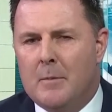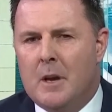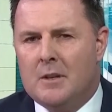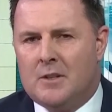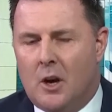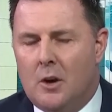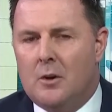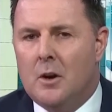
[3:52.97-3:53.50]

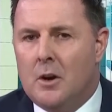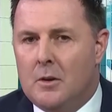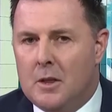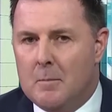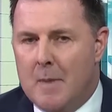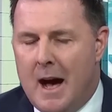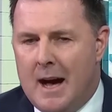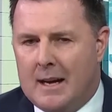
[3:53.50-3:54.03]
So
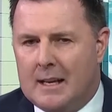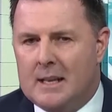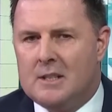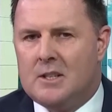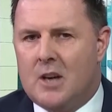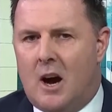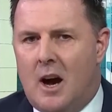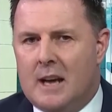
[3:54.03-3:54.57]
the market
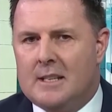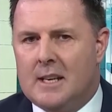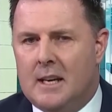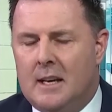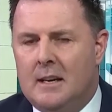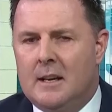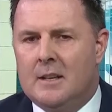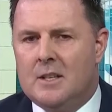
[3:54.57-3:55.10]
is
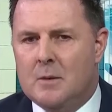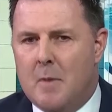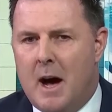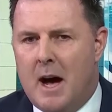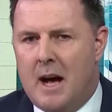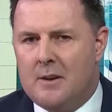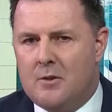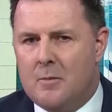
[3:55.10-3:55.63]
tighter,
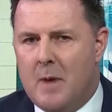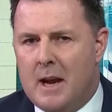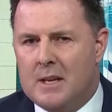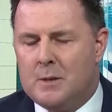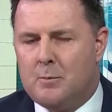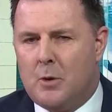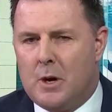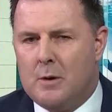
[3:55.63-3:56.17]
demand
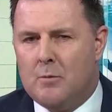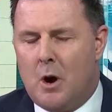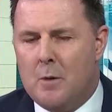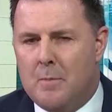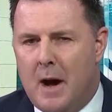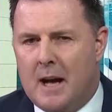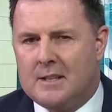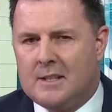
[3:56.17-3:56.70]
remains pretty
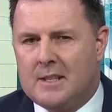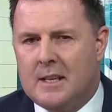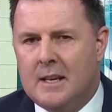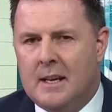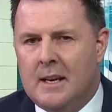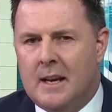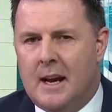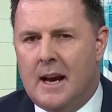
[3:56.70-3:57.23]
robust.
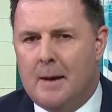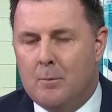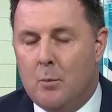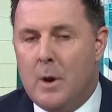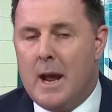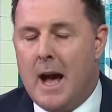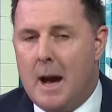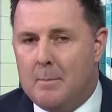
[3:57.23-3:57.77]

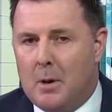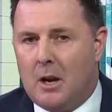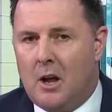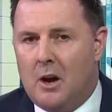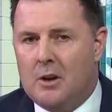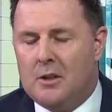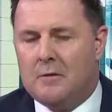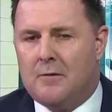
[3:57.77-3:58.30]
We are
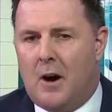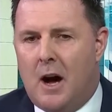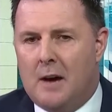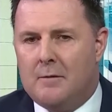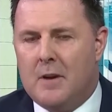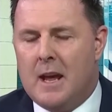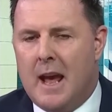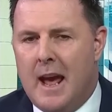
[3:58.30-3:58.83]
below the
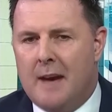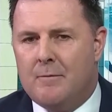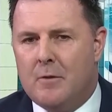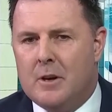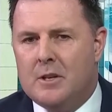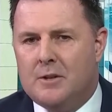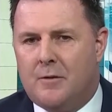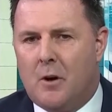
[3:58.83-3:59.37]
five-year
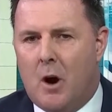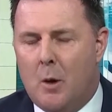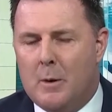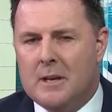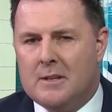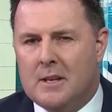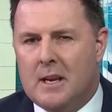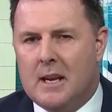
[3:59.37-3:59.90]
average for
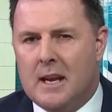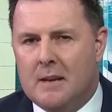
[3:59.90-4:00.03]
OECD